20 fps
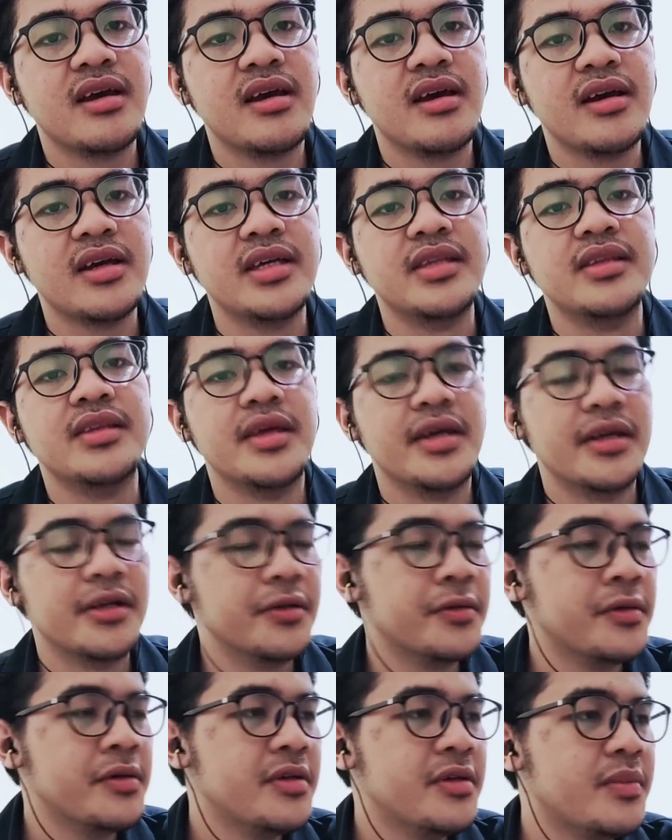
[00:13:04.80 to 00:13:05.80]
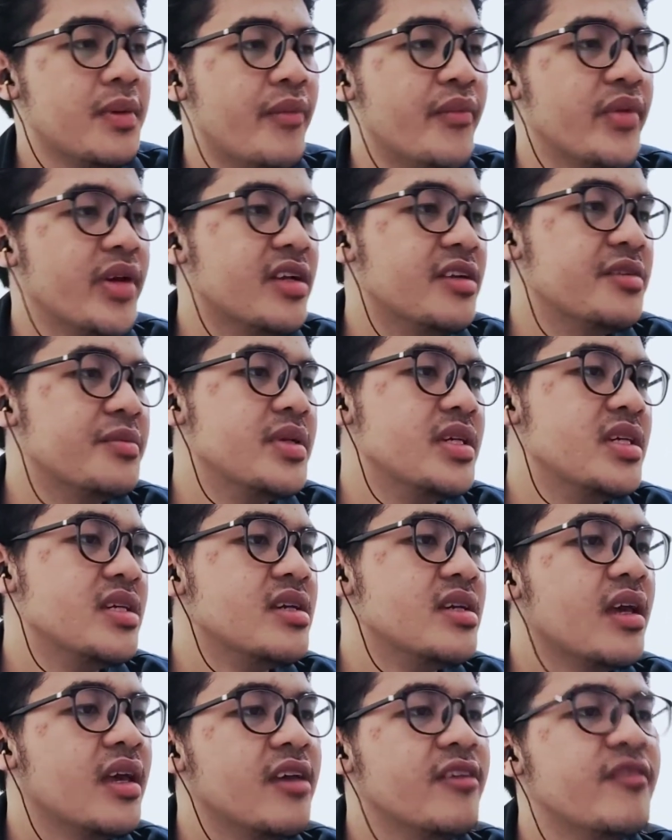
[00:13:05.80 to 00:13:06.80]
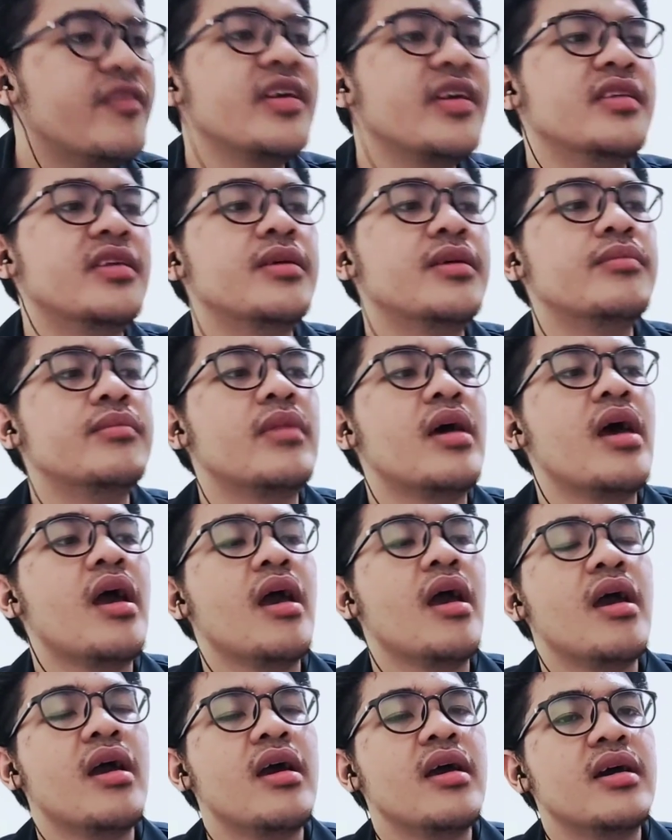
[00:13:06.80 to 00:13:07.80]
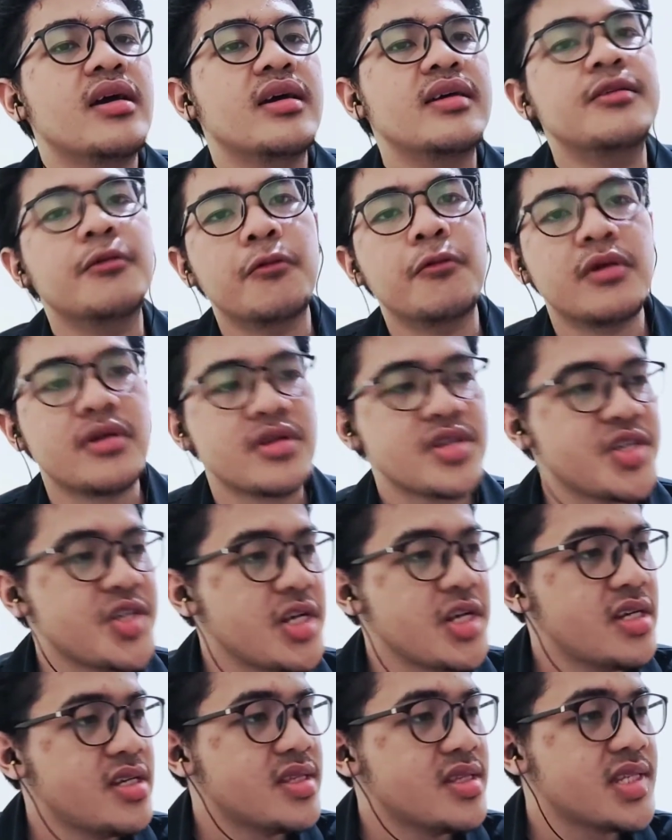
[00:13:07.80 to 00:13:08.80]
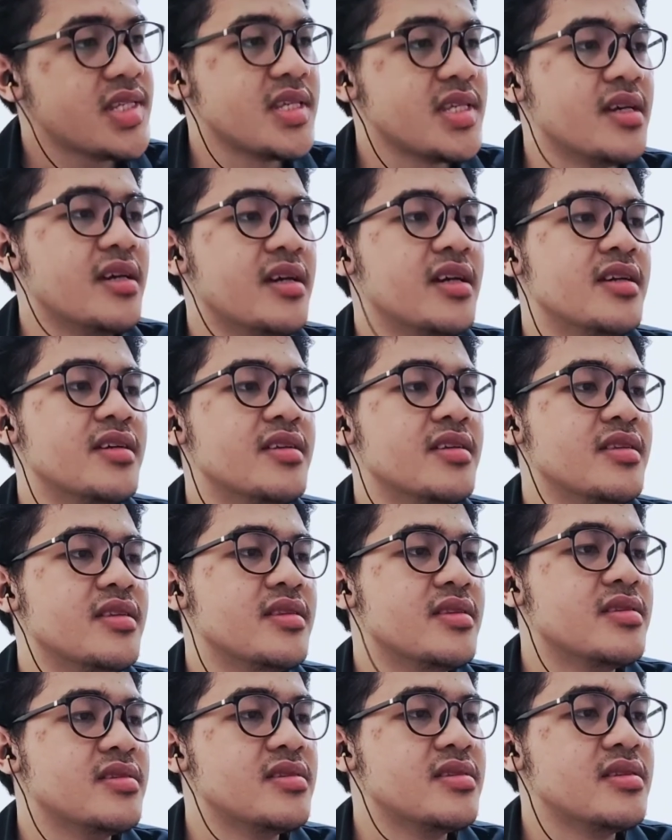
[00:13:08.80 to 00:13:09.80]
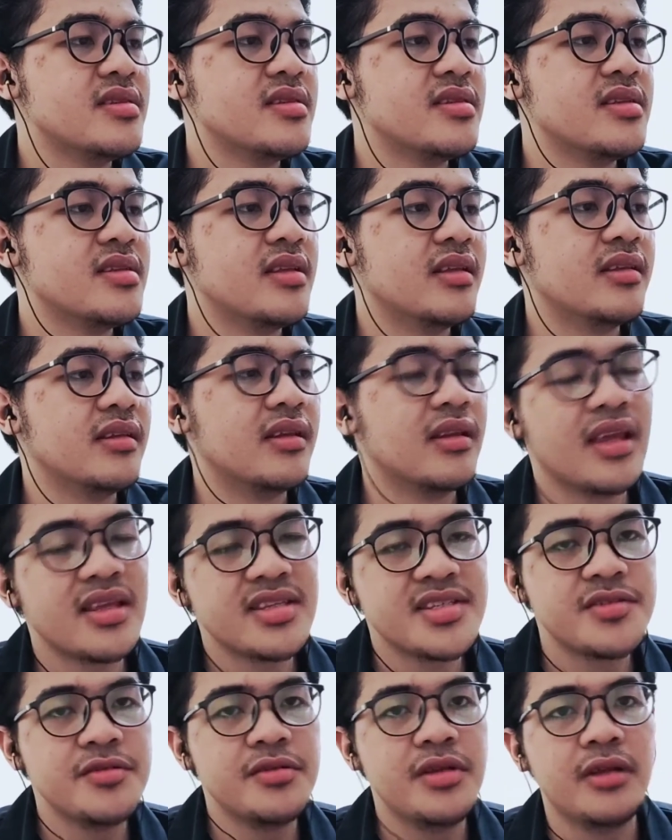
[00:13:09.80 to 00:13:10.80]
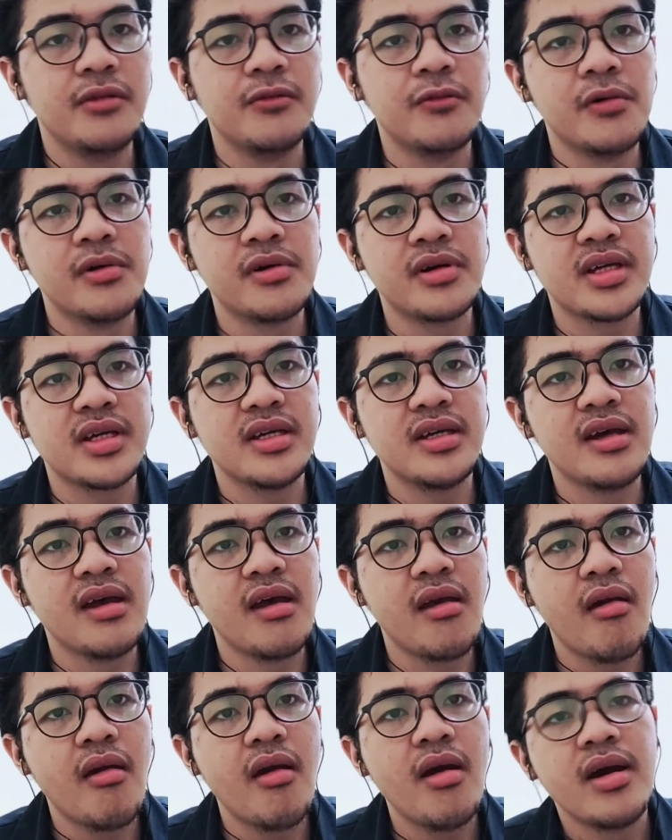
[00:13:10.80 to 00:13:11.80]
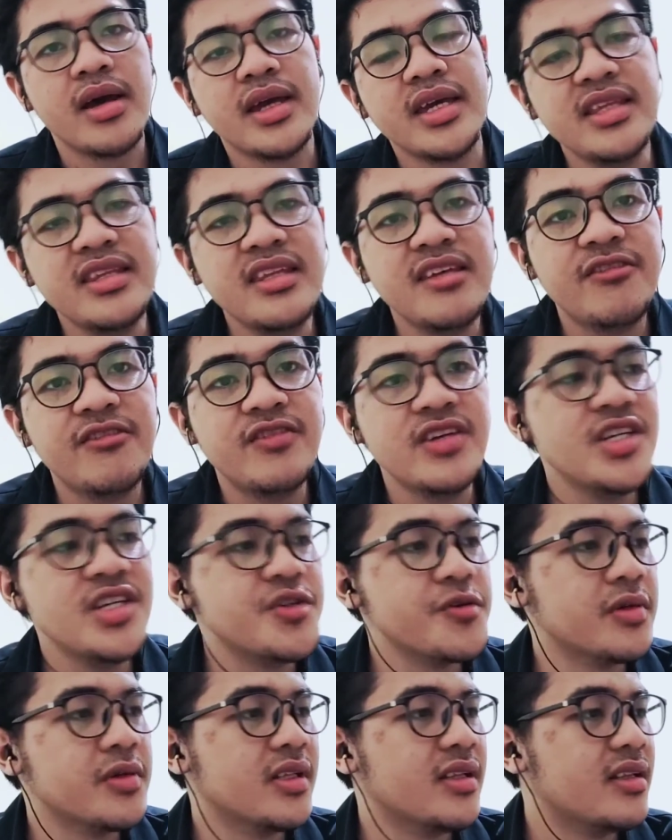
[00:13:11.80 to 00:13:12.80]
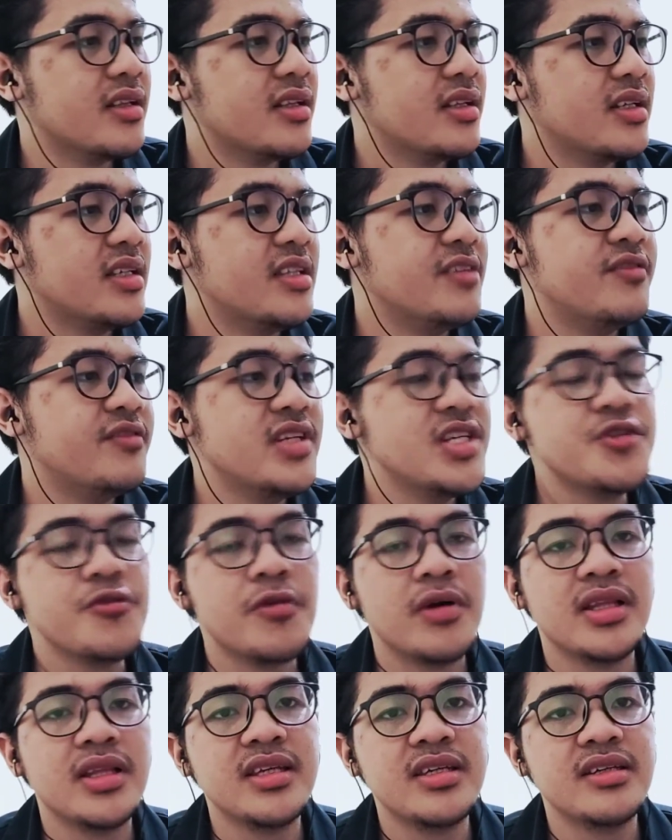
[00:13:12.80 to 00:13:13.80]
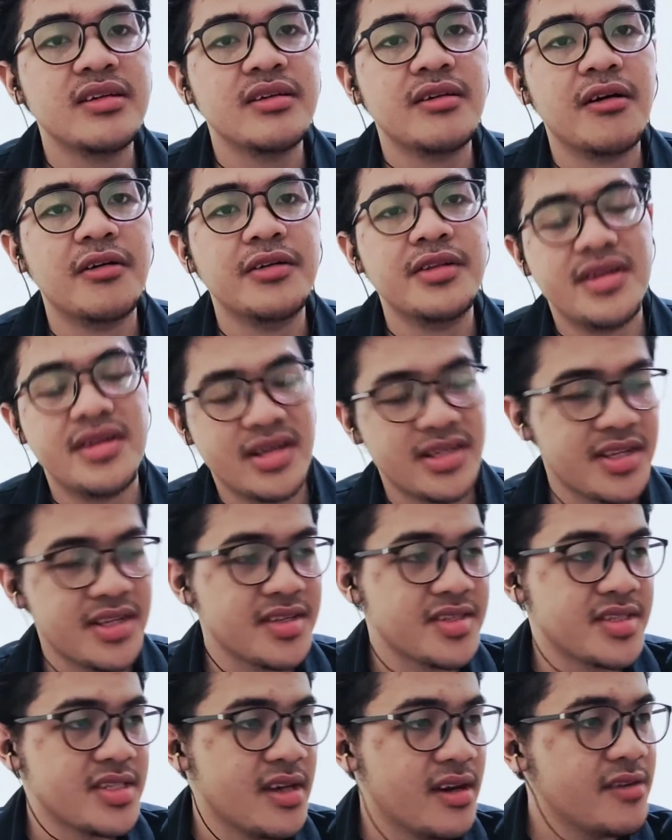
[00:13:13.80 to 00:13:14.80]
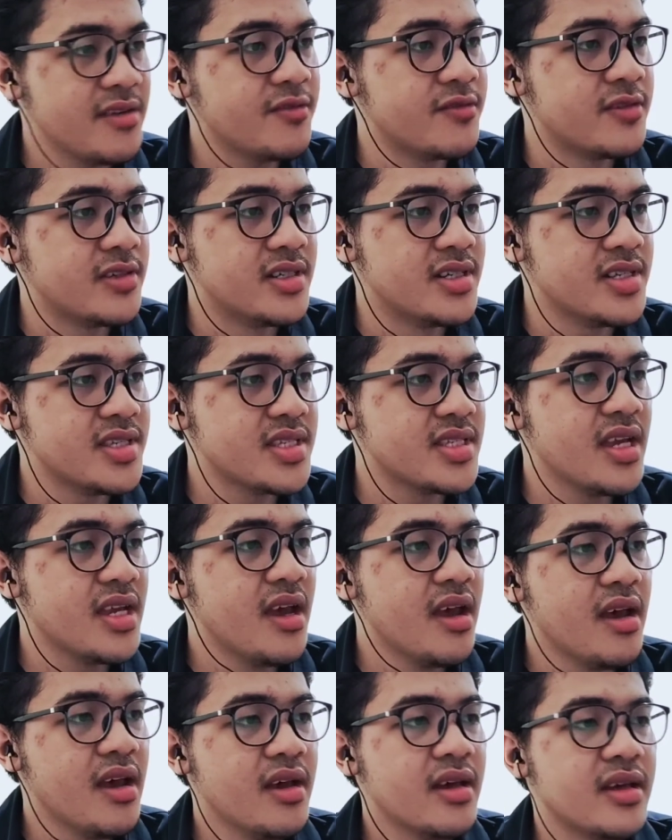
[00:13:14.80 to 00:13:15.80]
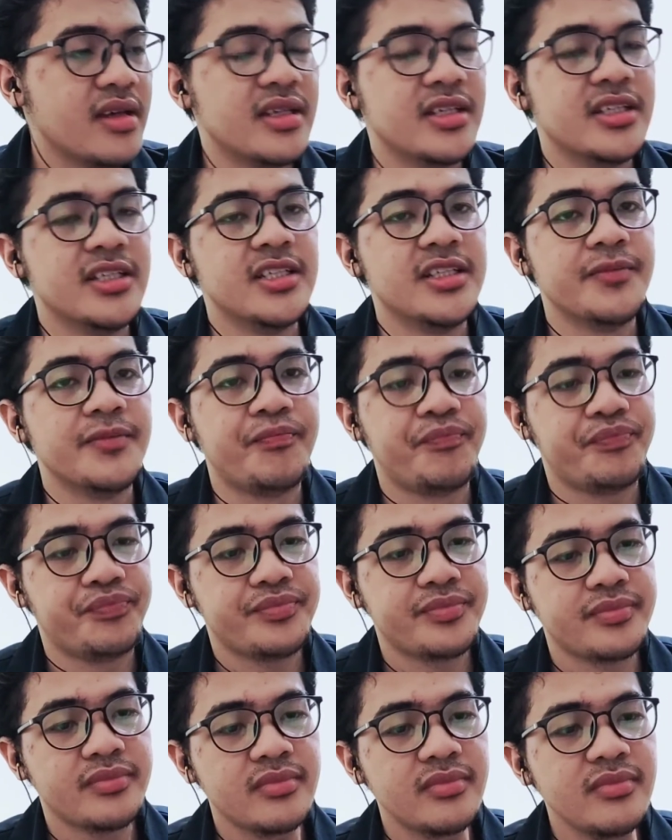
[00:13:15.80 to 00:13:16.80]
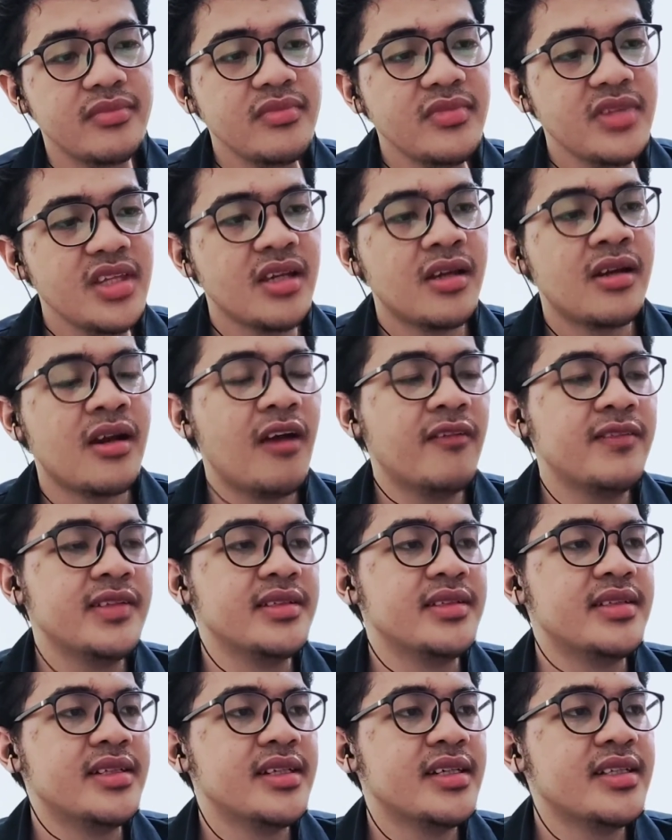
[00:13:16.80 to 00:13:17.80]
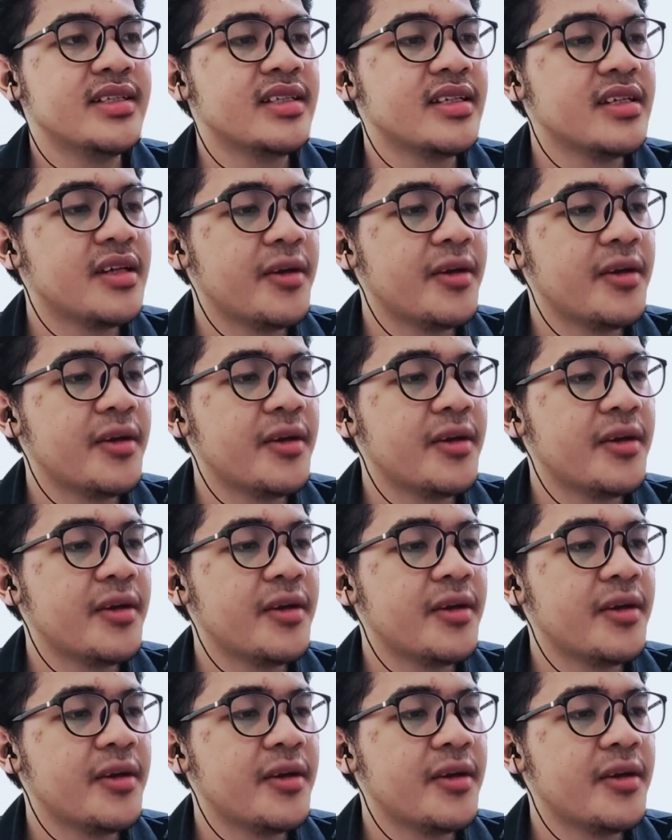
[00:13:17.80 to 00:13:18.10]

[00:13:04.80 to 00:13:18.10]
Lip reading: in their group, I'm gonna be giving them the worksheets and let students work individually on the exercise first, and after that